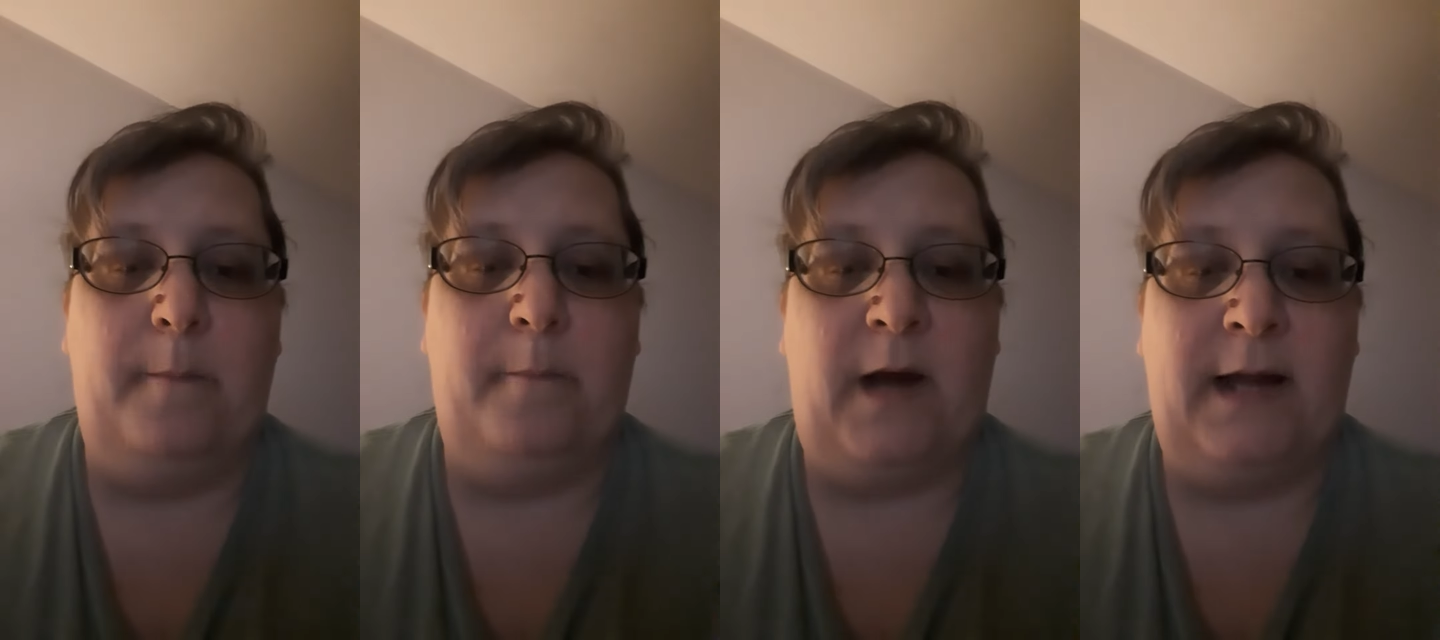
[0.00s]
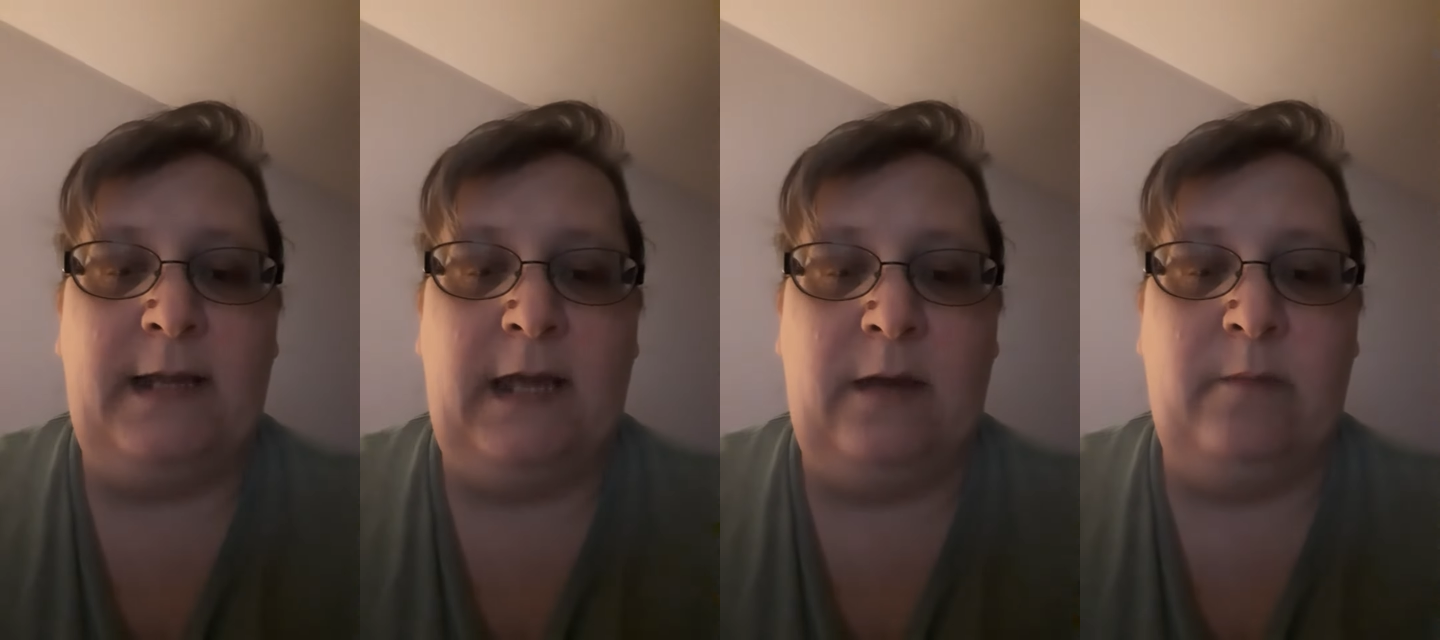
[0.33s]
My
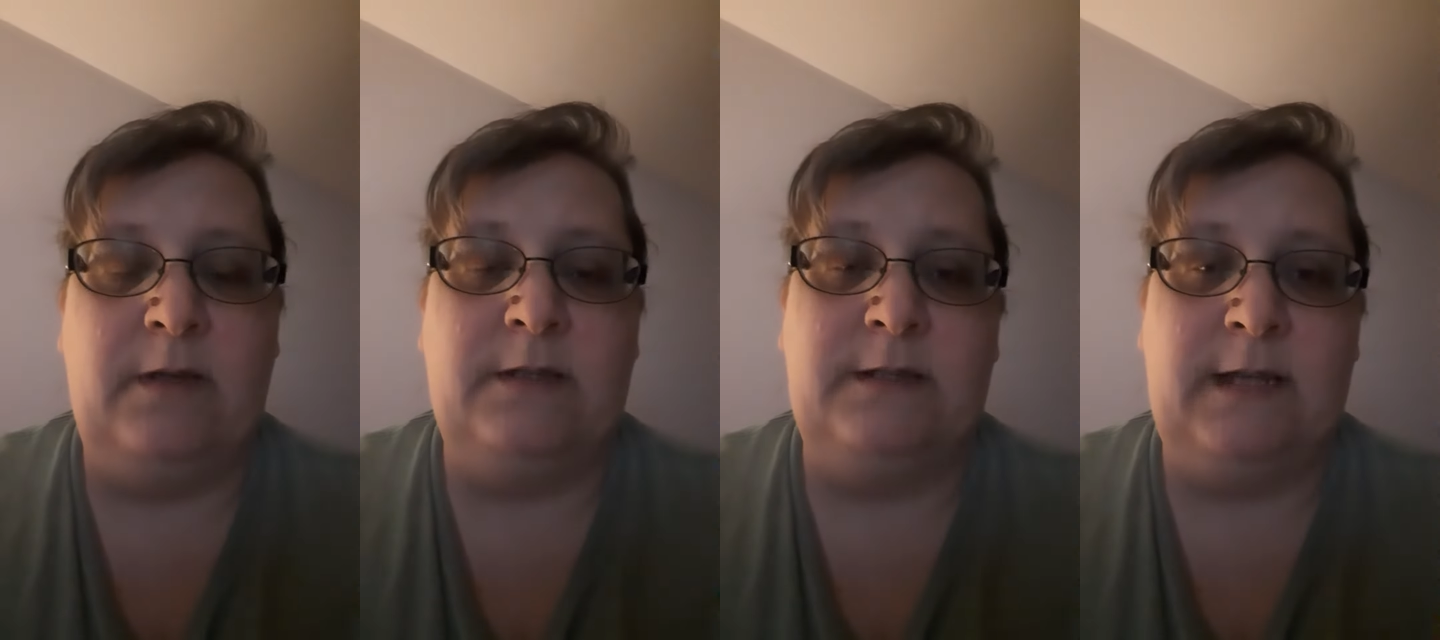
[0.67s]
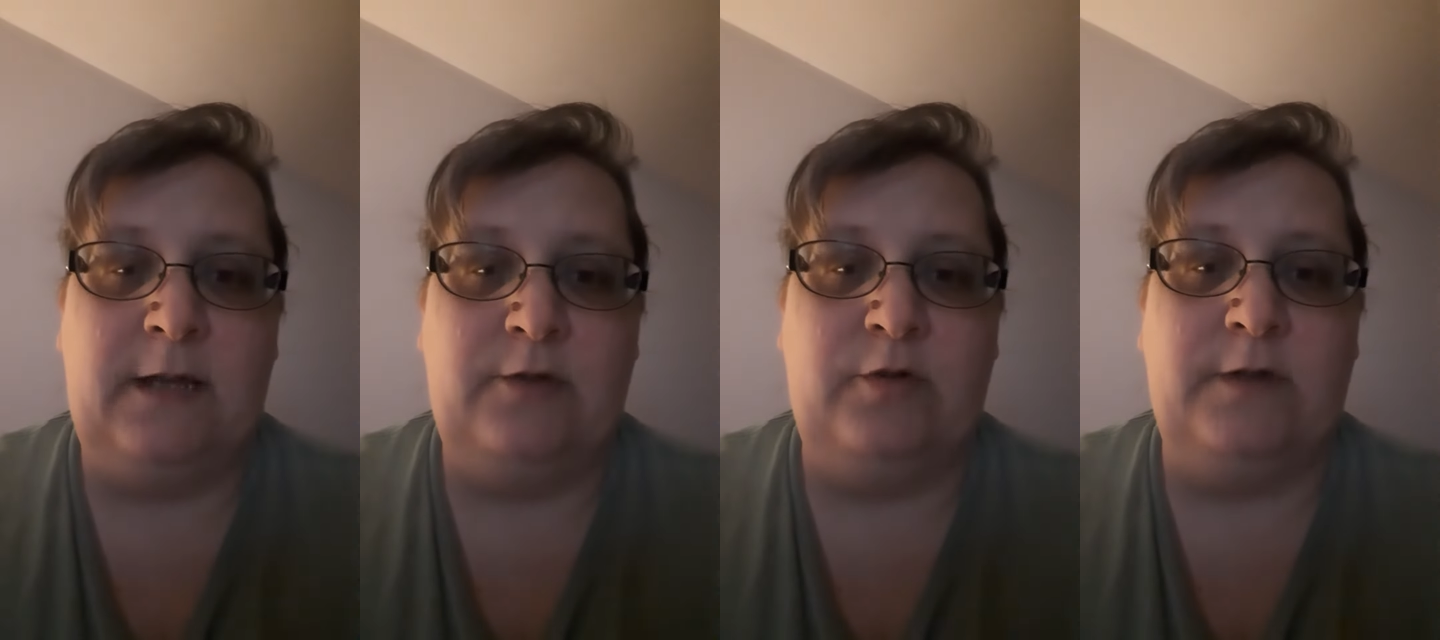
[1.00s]
name is
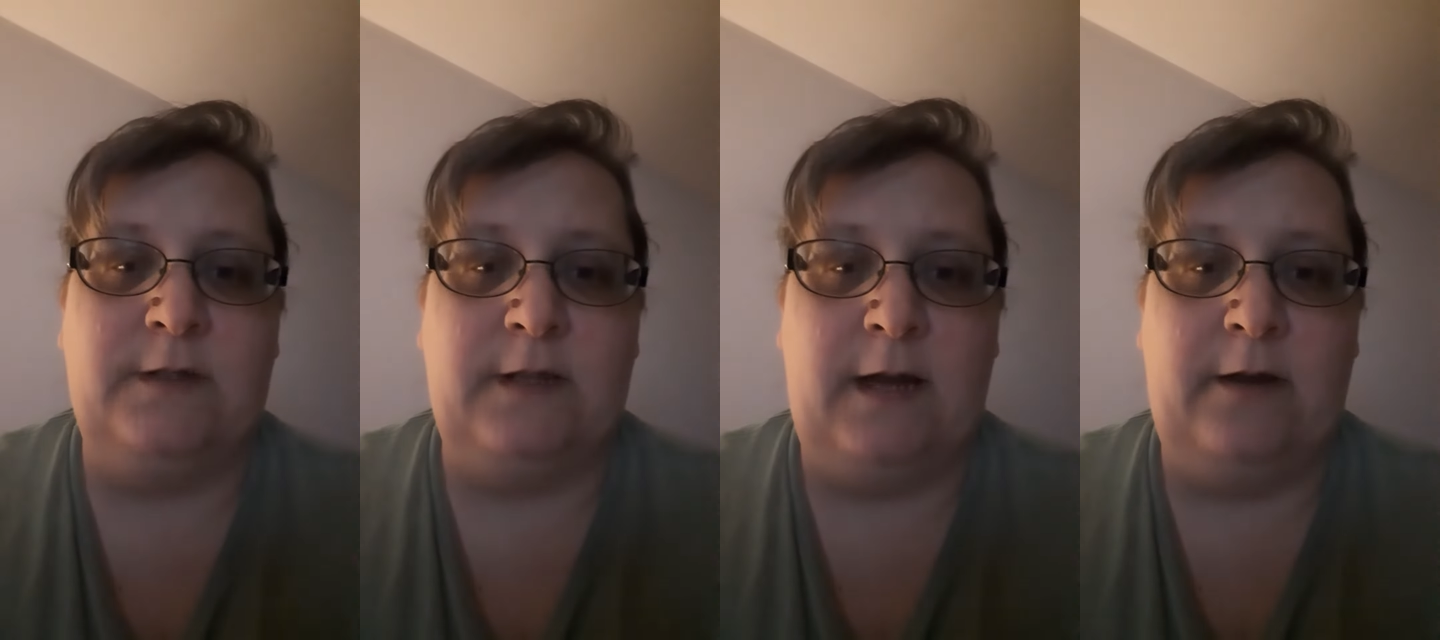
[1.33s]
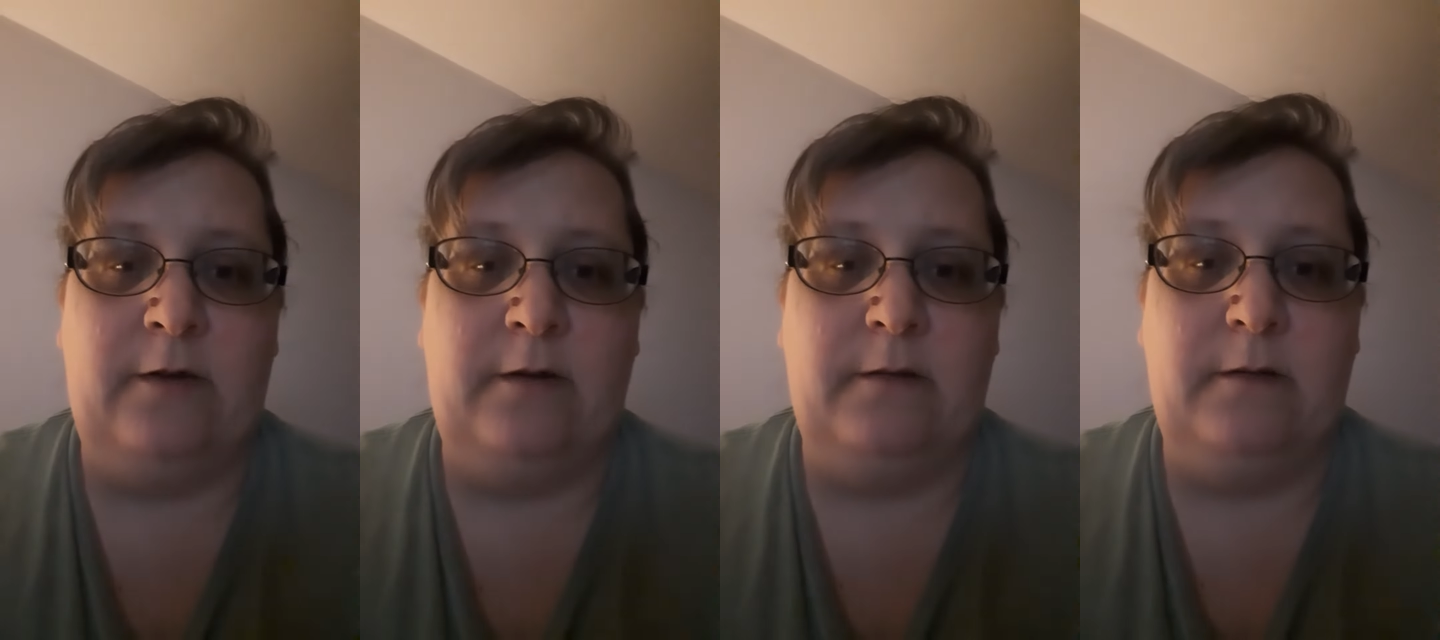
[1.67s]
Sandra
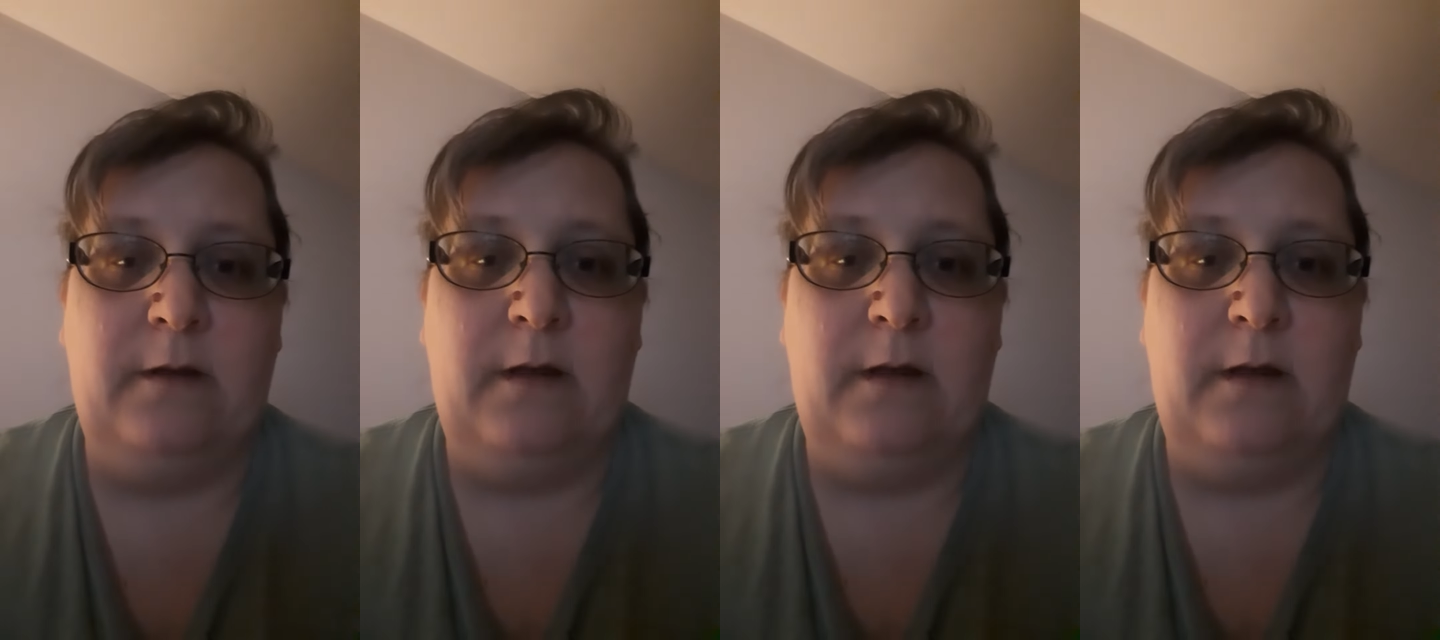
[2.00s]
Snyder.